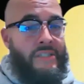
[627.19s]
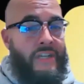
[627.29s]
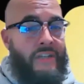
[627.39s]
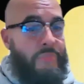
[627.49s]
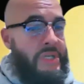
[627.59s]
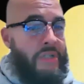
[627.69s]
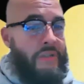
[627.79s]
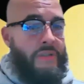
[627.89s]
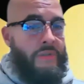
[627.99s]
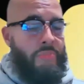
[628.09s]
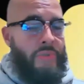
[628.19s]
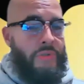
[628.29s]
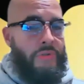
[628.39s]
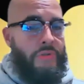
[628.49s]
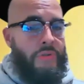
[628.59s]
then I began to
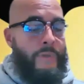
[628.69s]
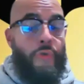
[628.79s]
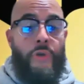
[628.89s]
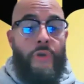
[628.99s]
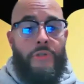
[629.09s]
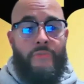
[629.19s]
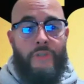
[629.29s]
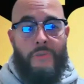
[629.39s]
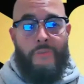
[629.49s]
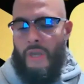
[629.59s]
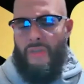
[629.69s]
build curriculum for them.